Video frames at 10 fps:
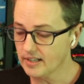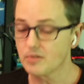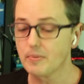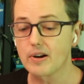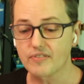As
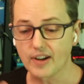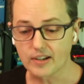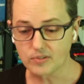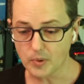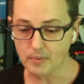a matter of
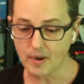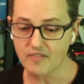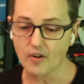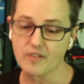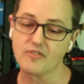fact, one of my
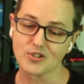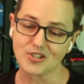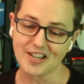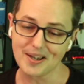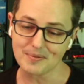very first
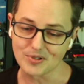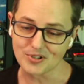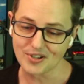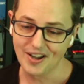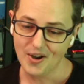
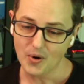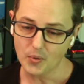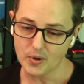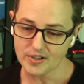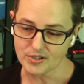games
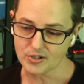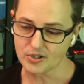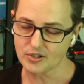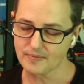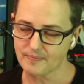was